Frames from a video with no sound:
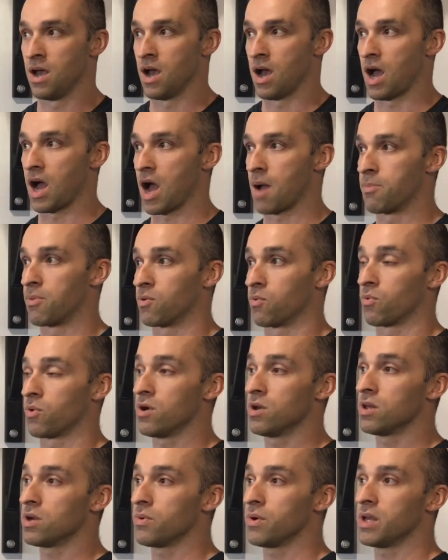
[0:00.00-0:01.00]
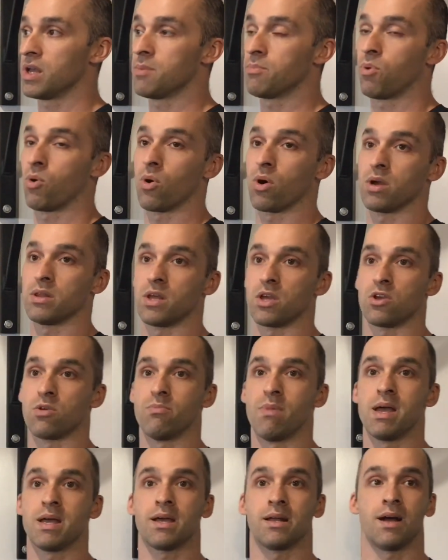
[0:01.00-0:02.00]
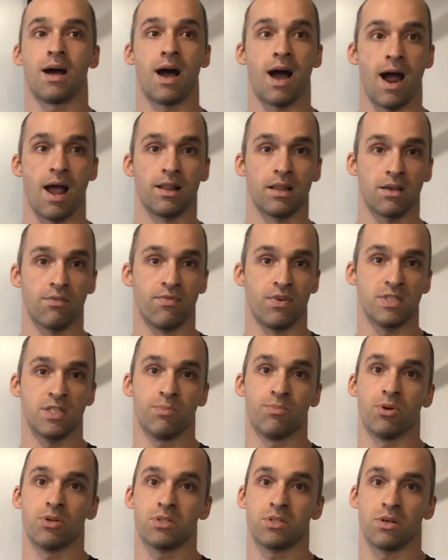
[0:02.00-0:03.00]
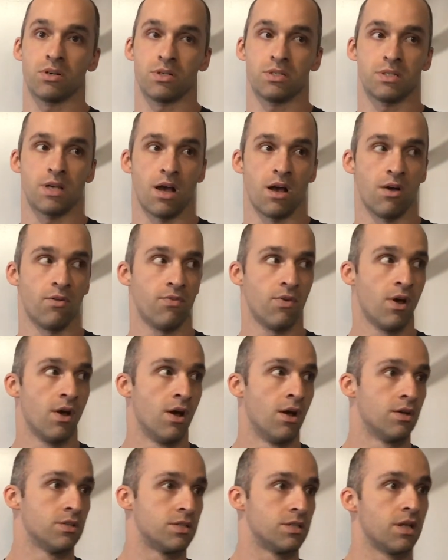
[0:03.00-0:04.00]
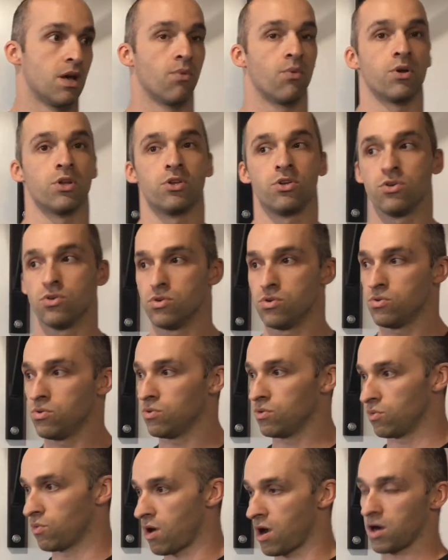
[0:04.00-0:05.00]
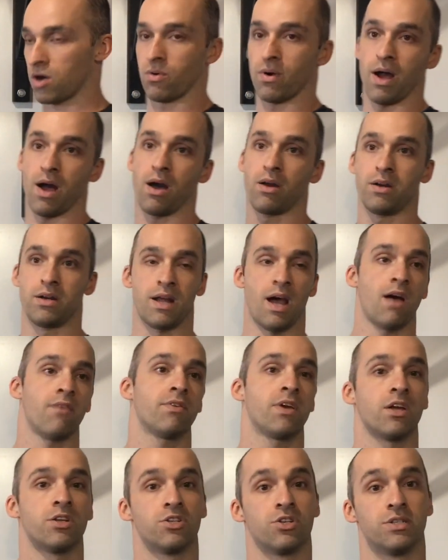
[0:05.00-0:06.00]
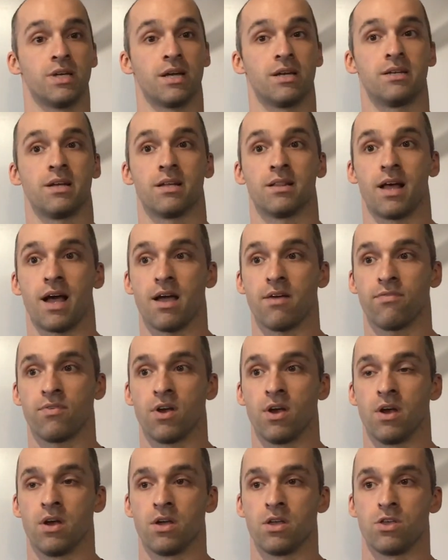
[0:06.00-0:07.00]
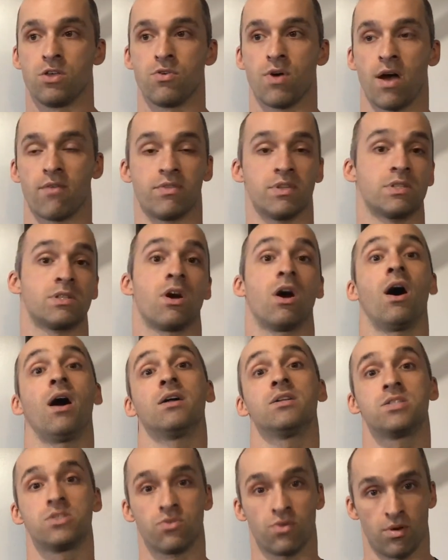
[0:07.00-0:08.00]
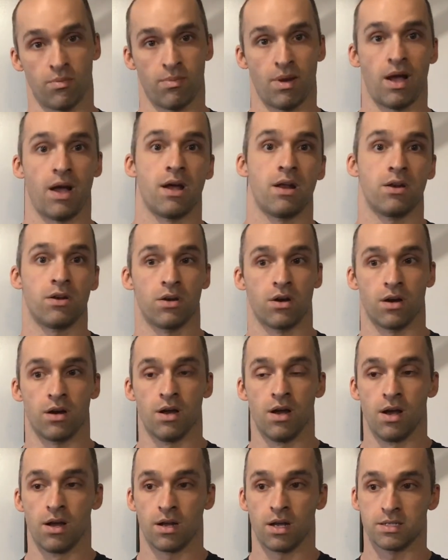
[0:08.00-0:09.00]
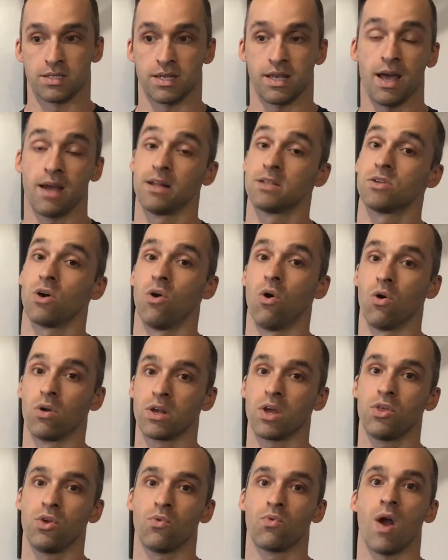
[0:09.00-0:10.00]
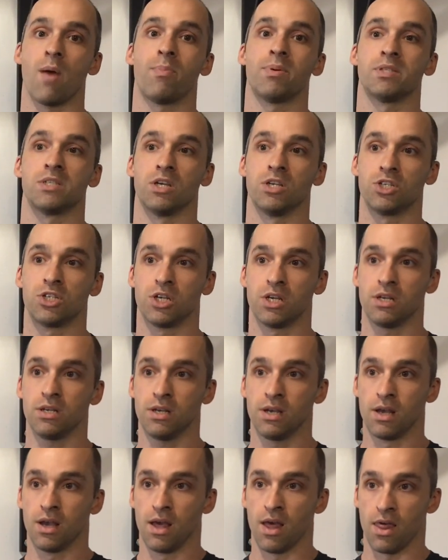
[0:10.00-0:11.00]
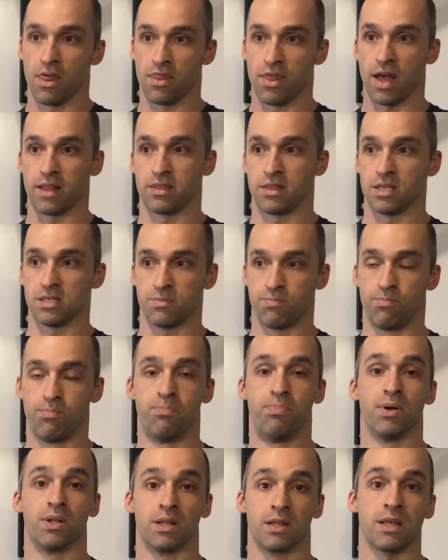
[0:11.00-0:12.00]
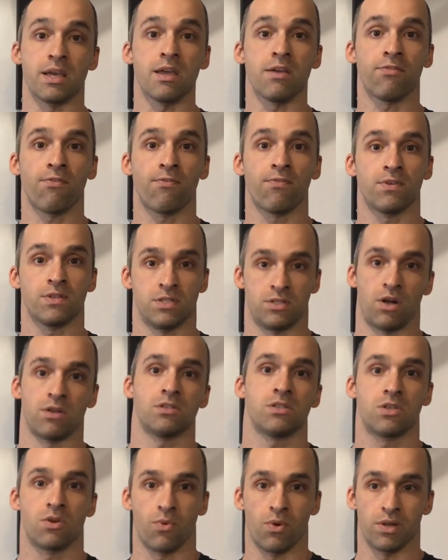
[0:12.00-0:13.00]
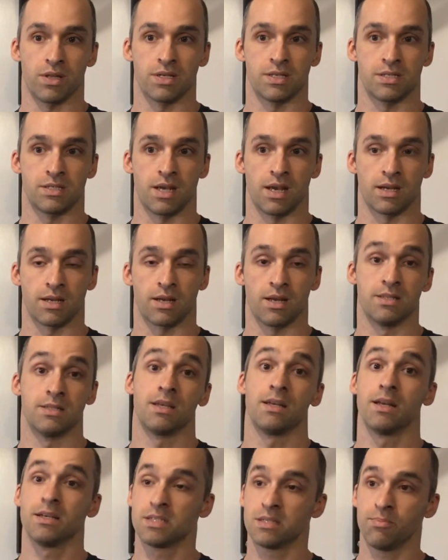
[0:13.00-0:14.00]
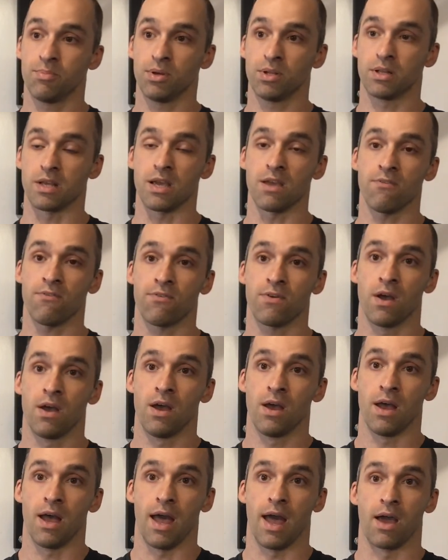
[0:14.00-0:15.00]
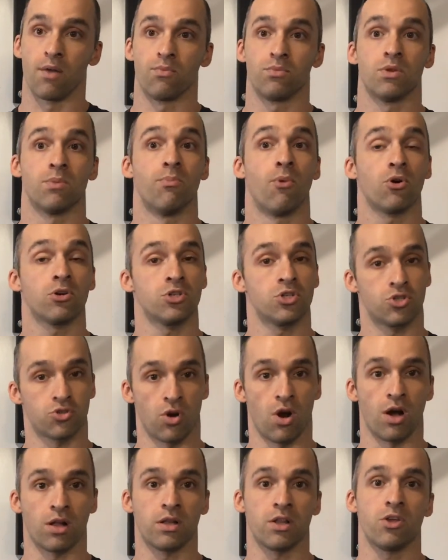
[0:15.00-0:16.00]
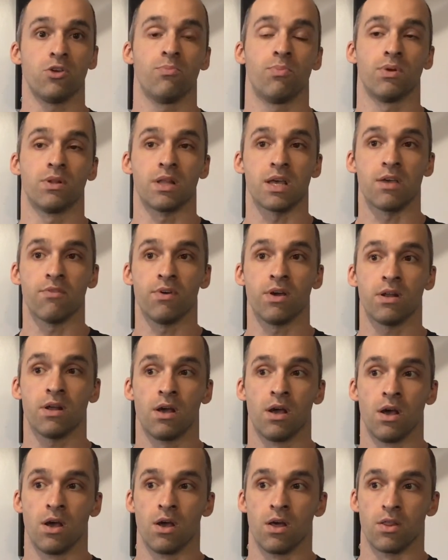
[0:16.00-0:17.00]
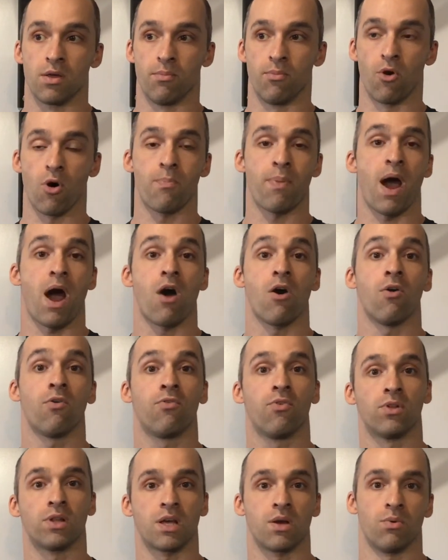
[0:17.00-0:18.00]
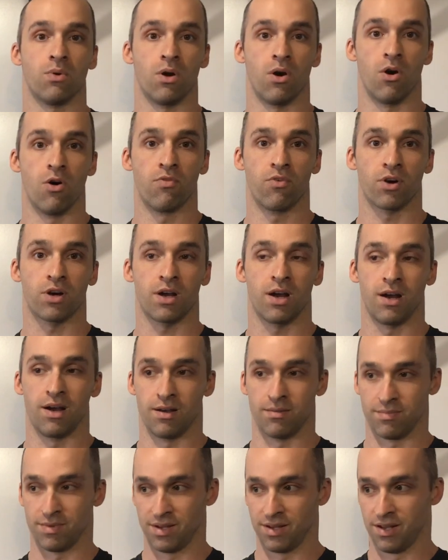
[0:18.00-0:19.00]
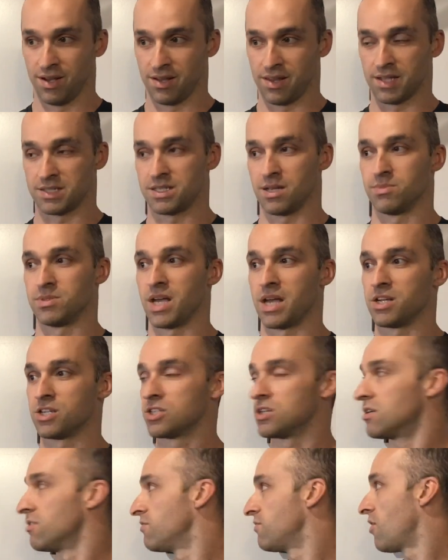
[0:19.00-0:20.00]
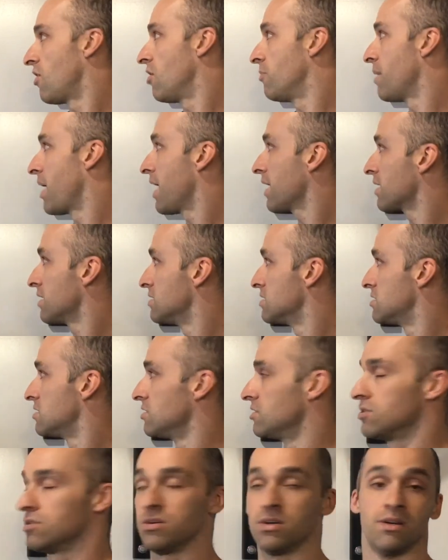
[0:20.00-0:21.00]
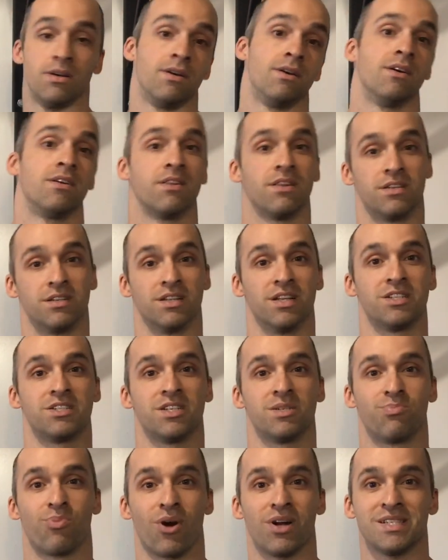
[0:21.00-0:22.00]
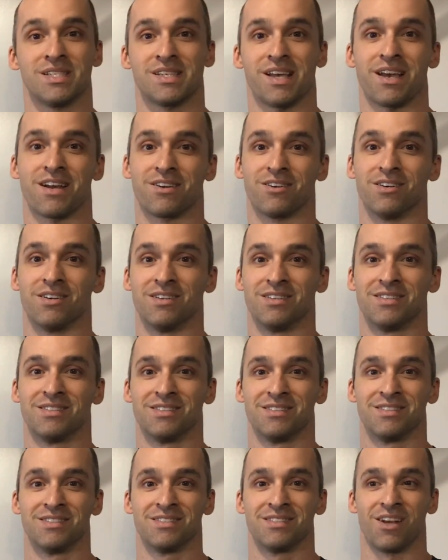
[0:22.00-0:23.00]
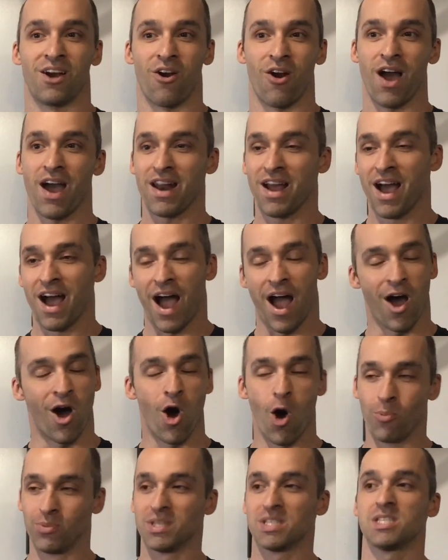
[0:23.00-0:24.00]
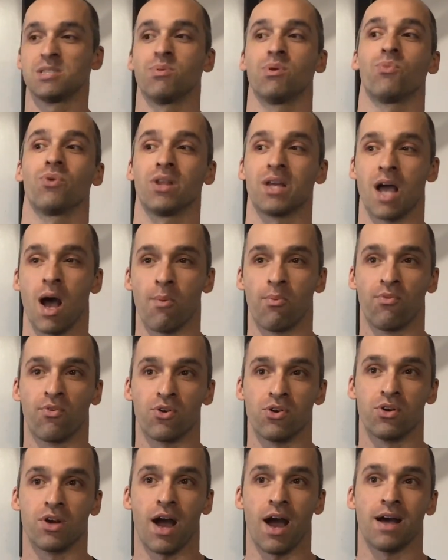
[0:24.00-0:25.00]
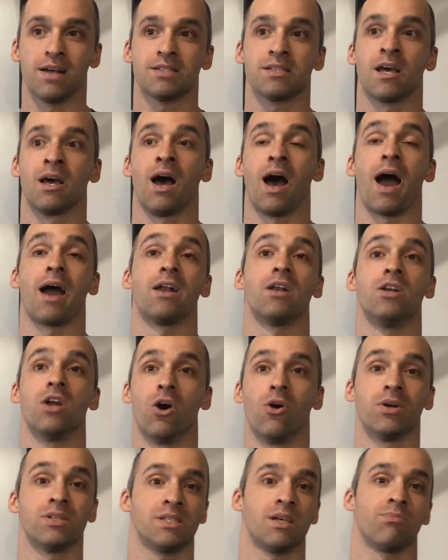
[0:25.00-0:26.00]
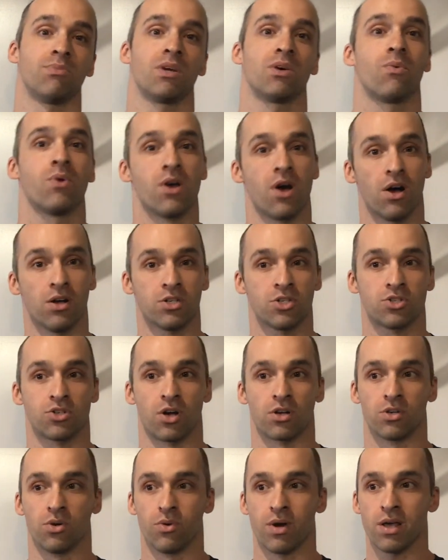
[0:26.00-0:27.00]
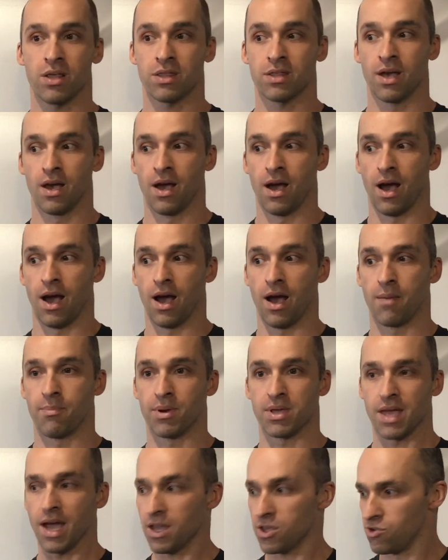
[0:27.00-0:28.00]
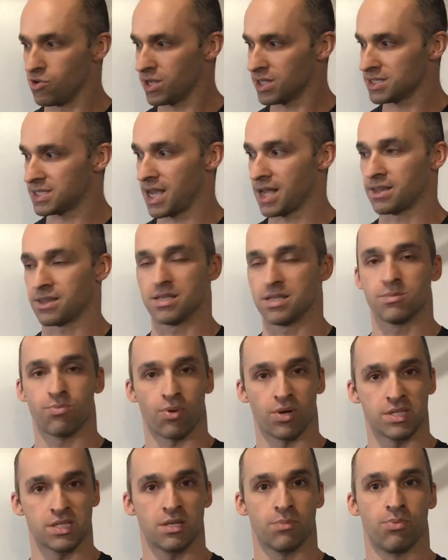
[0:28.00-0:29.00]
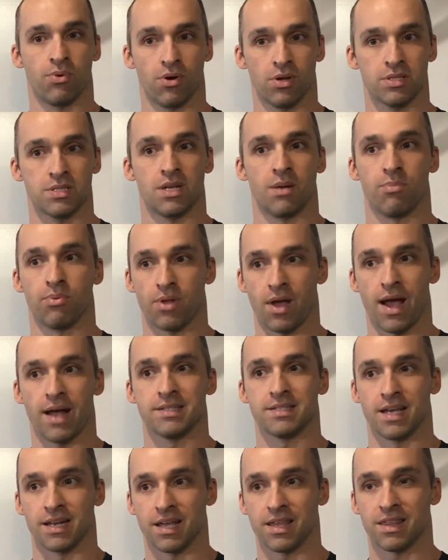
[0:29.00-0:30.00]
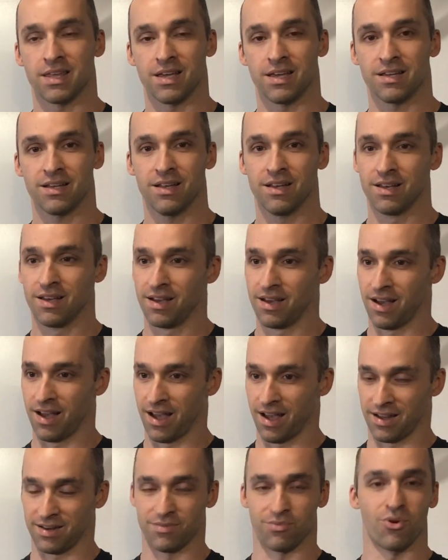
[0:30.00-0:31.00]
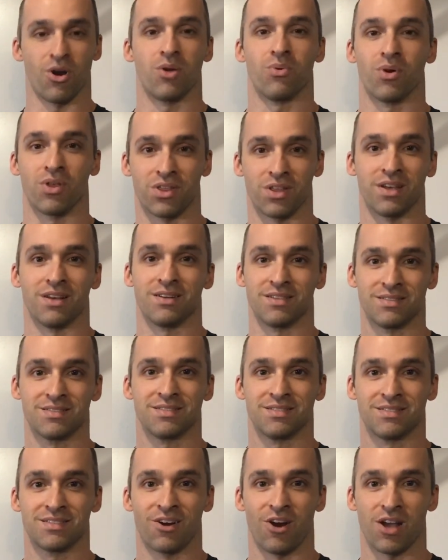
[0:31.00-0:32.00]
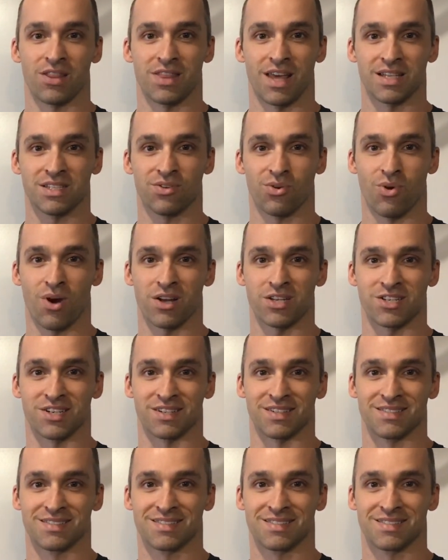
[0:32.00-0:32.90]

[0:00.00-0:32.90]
But really, really important that you make it highly visible to yourself so that when you walk around and navigate your day-to-day life, you have this constant reminder. Because again, it's only through repetition that this belief starts to really stick. Because it is a belief, and the more strongly you believe it, the more powerfully it will overcome that temptation to fall back into the delicious bread cycle. All right, I hope this has been really helpful for you guys. I know it's something we all struggle with, but yeah, you can take these principles and apply it to anything and run with it. All right, thanks for watching.